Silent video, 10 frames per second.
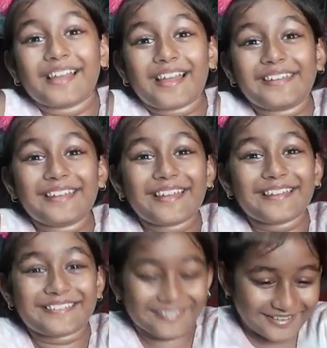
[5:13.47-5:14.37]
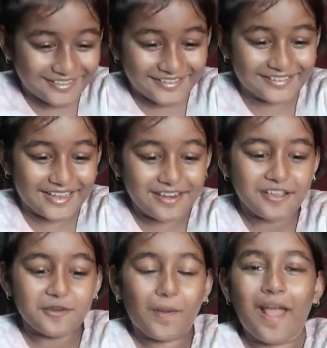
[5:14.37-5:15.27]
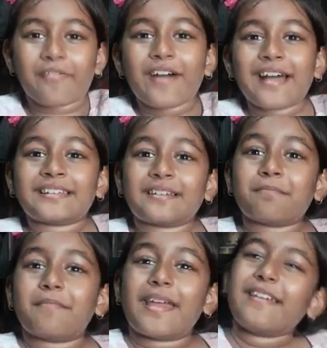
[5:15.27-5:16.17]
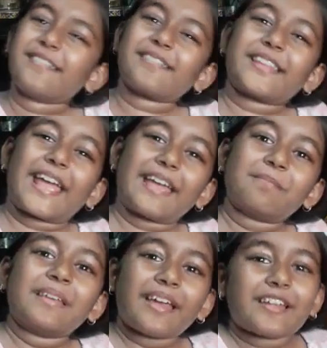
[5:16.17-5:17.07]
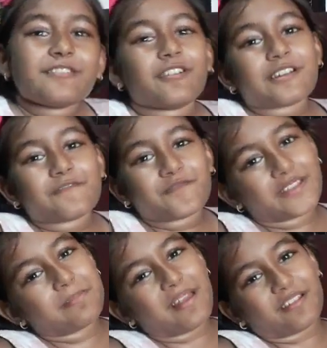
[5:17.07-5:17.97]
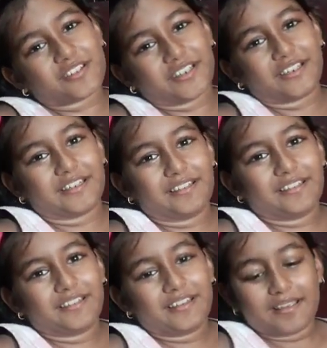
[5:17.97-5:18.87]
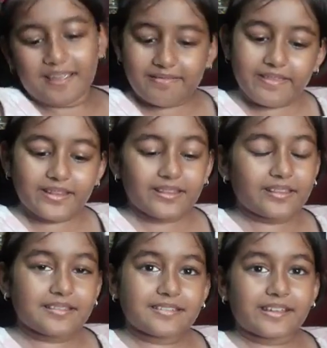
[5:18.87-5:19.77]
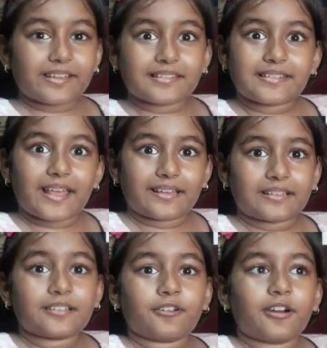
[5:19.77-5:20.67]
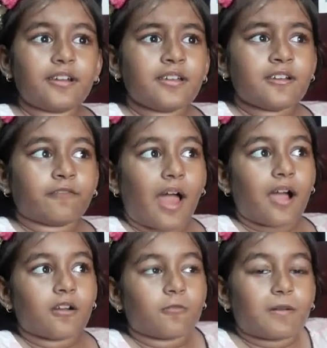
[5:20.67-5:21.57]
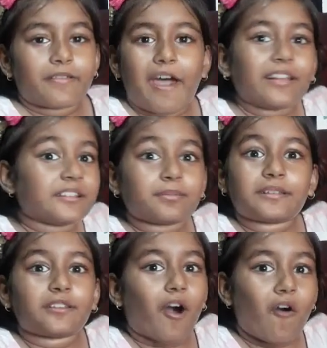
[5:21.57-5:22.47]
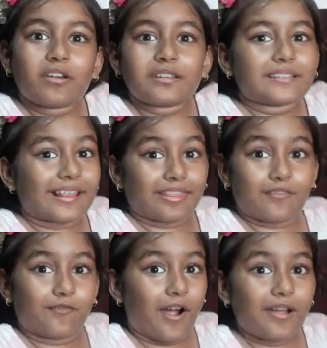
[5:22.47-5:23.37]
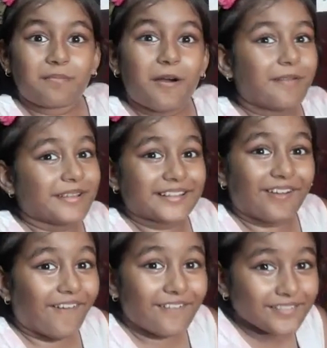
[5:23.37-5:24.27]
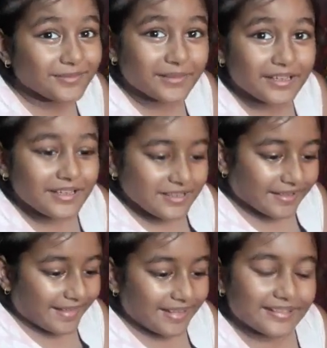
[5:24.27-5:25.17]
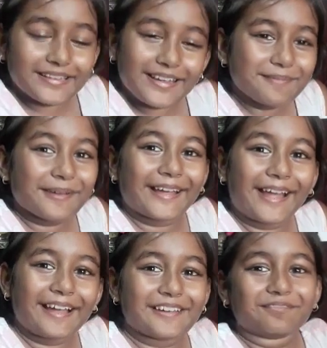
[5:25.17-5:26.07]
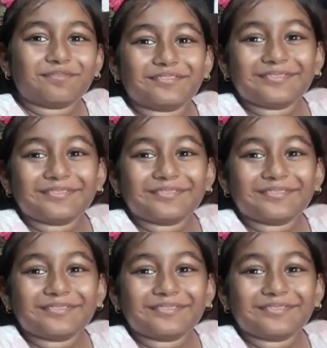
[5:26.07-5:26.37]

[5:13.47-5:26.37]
And then Dorothy said, why that's a male name and you're a female chicken. And then the chicken said to her that, well that's what the owners at the farm always called me, so that's the name I have.